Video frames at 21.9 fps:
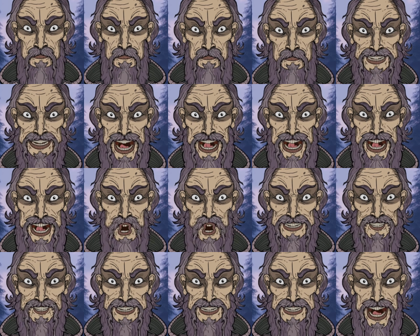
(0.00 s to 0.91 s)
In
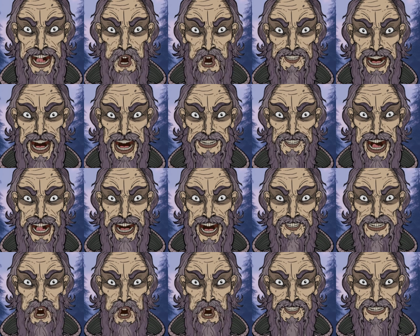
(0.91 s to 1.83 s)
works like Anne
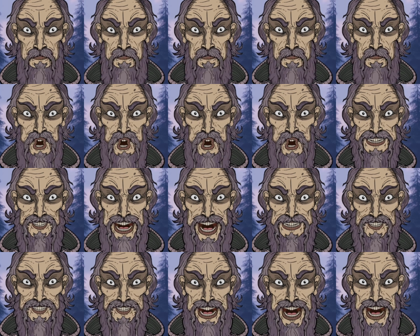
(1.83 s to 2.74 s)
Rice's The
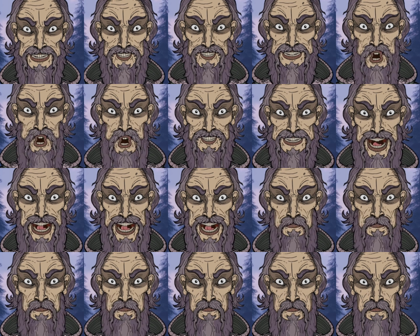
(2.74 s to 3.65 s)
Vampire
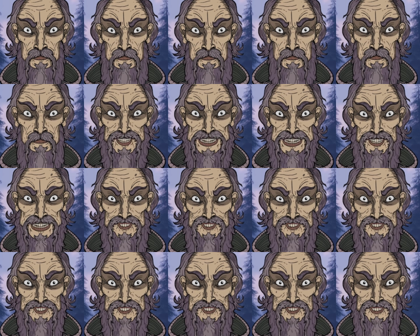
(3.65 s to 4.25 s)
Chronicles and